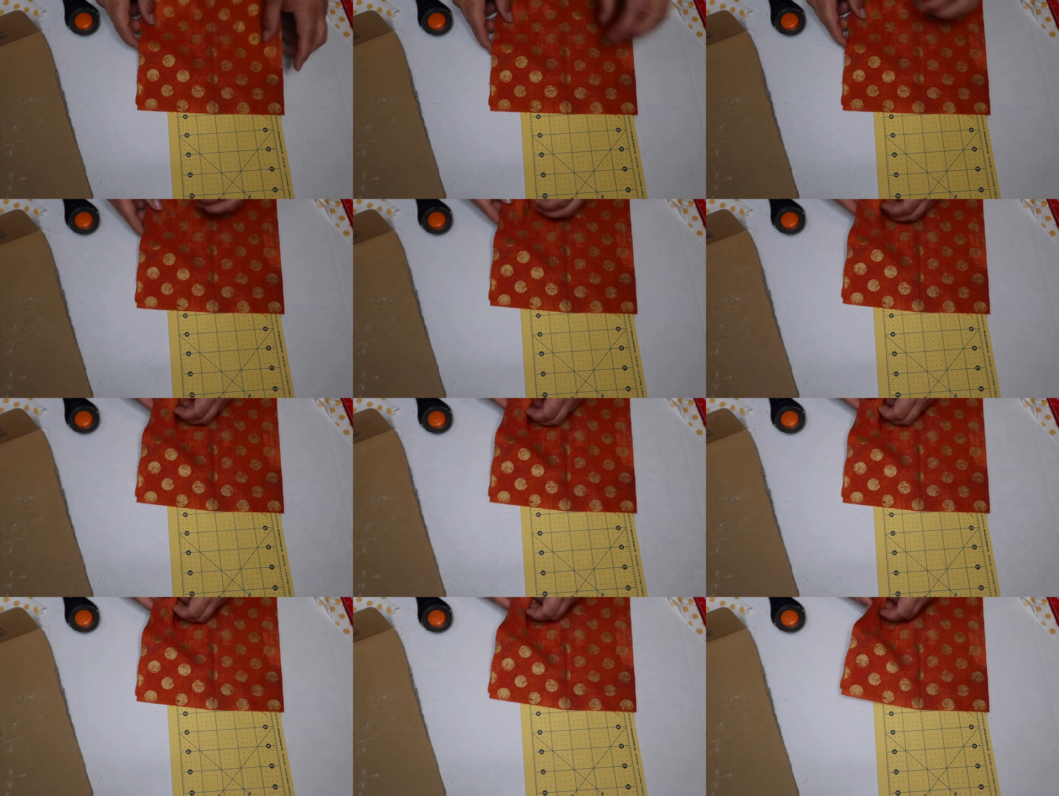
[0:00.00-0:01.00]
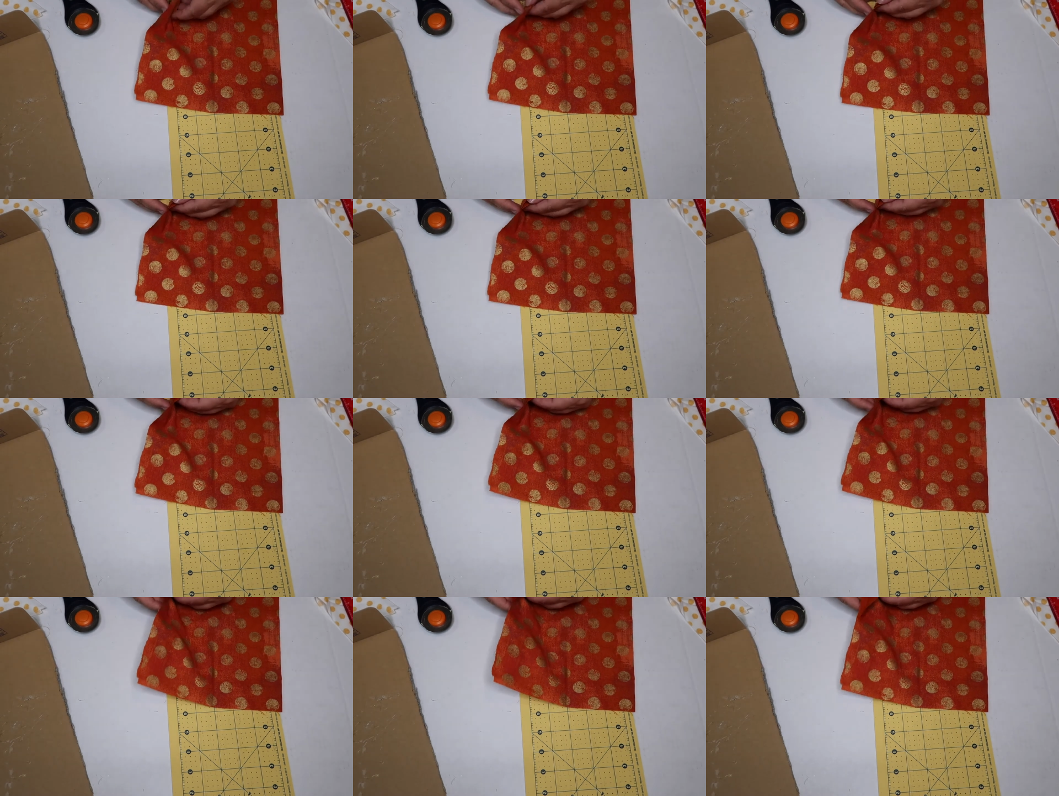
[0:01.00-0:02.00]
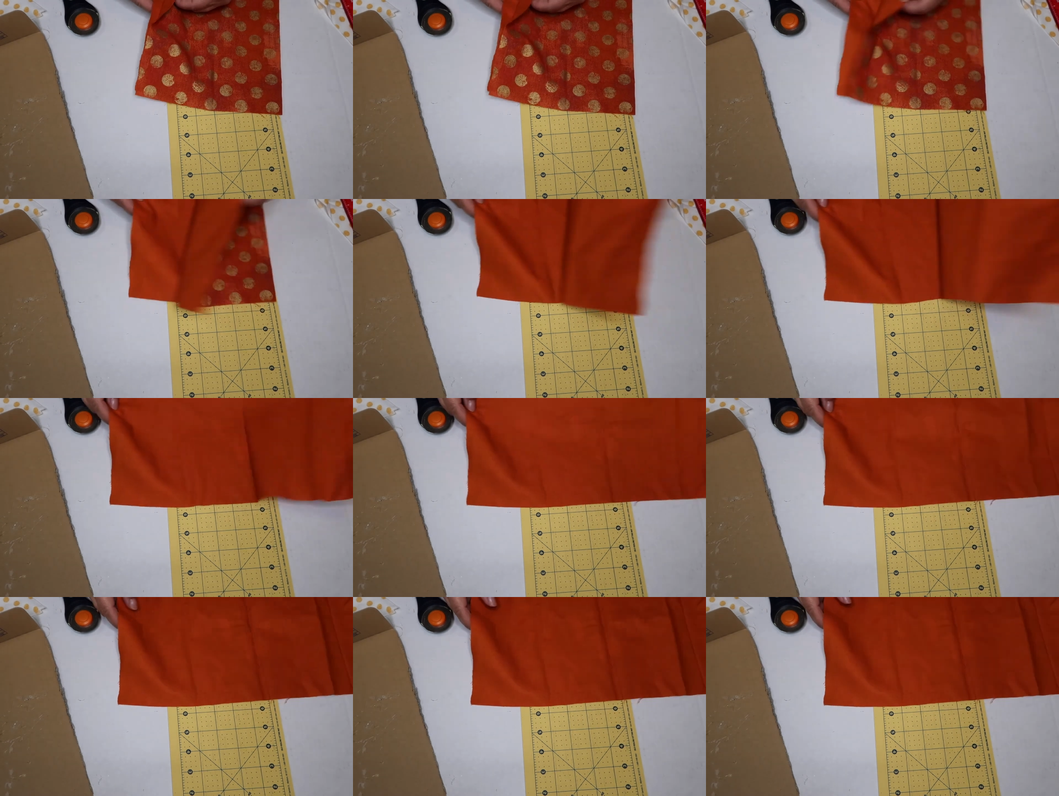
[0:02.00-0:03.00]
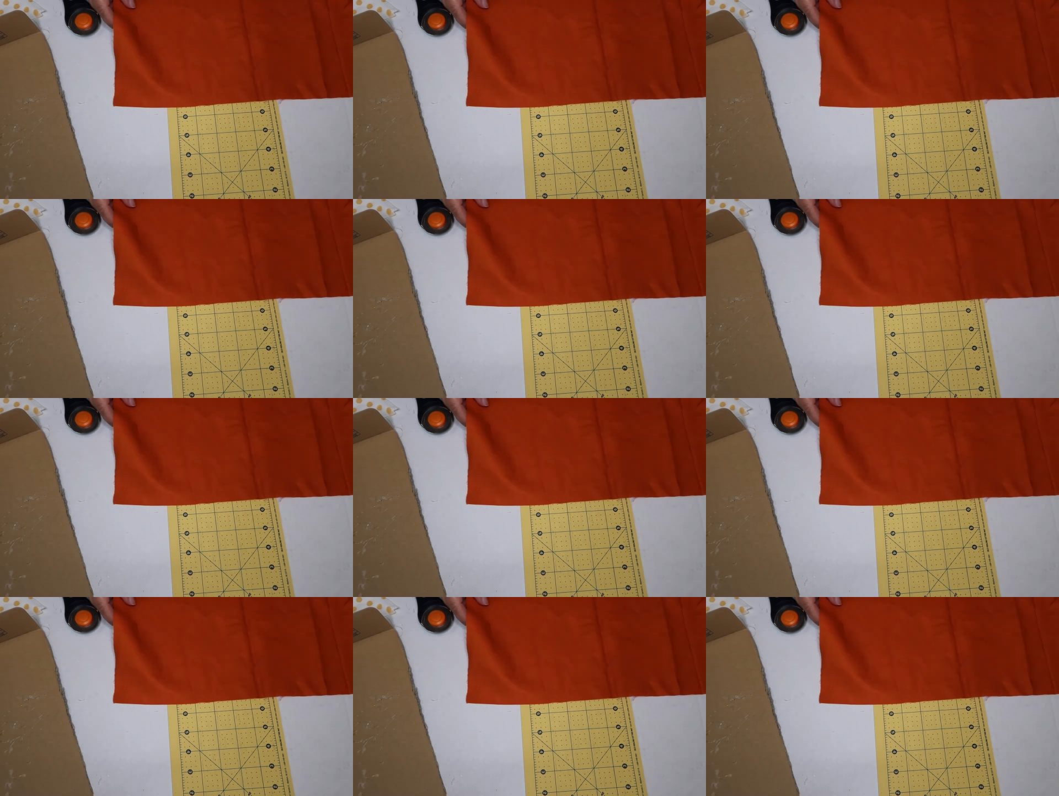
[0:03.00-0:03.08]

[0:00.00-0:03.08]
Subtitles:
No face is visible, so there are no lips to read.